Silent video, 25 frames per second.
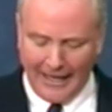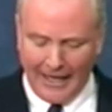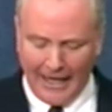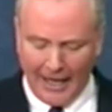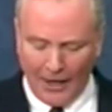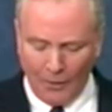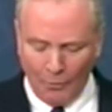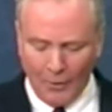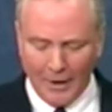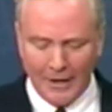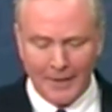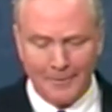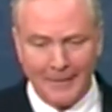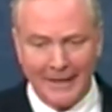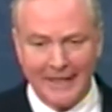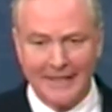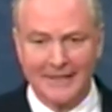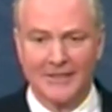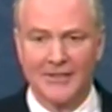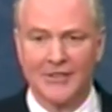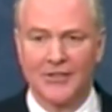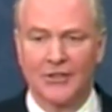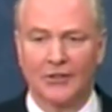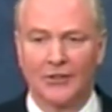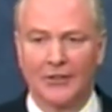I want to make
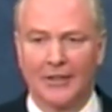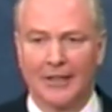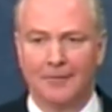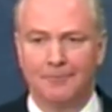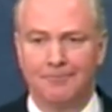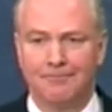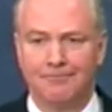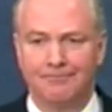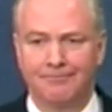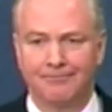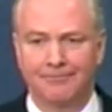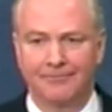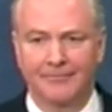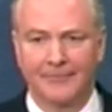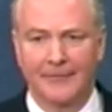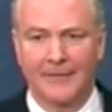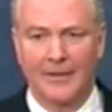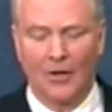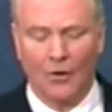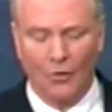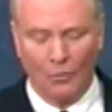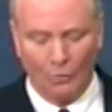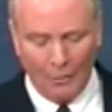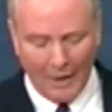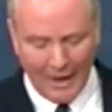this clear.
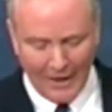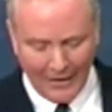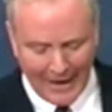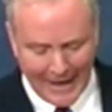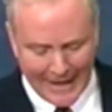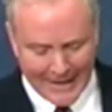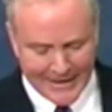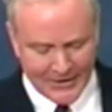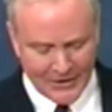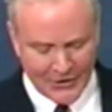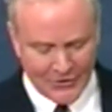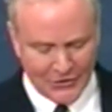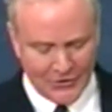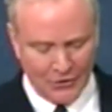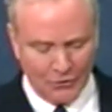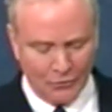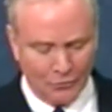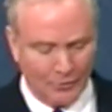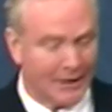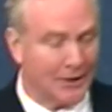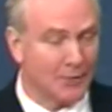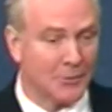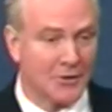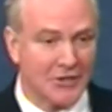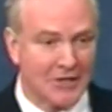While I
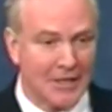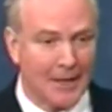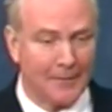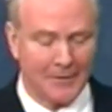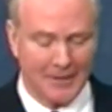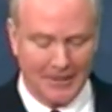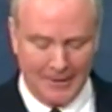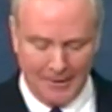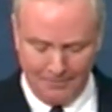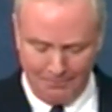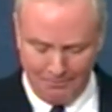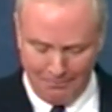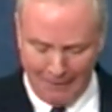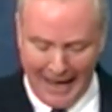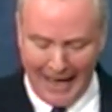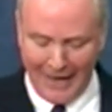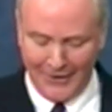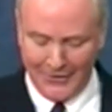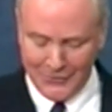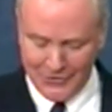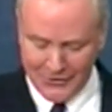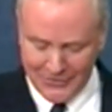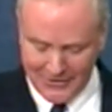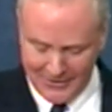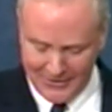disagree with some of the
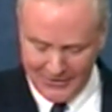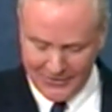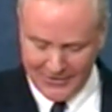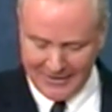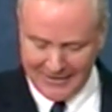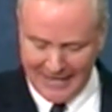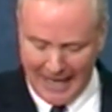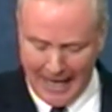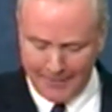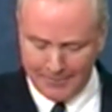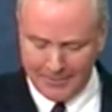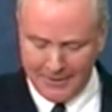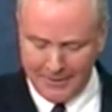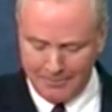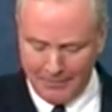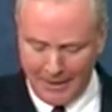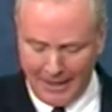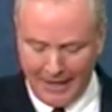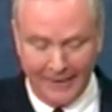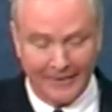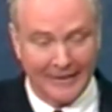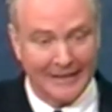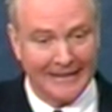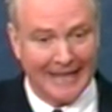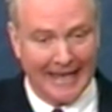policies adopted
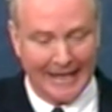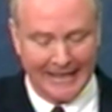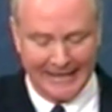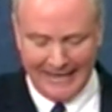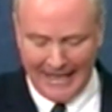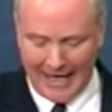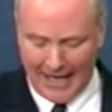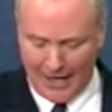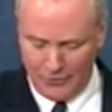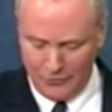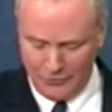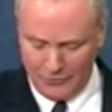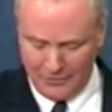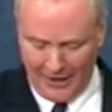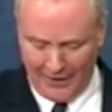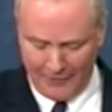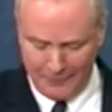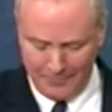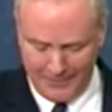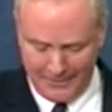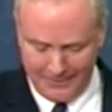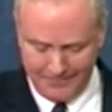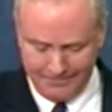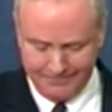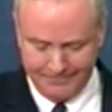by the Netanyahu
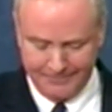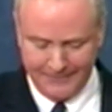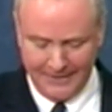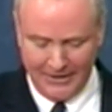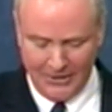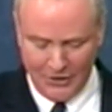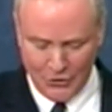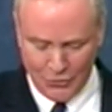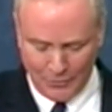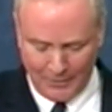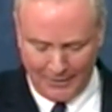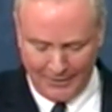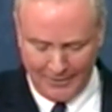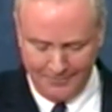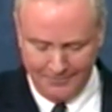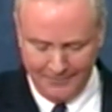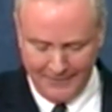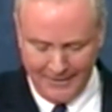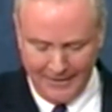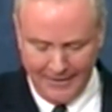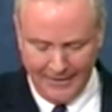government in Israel,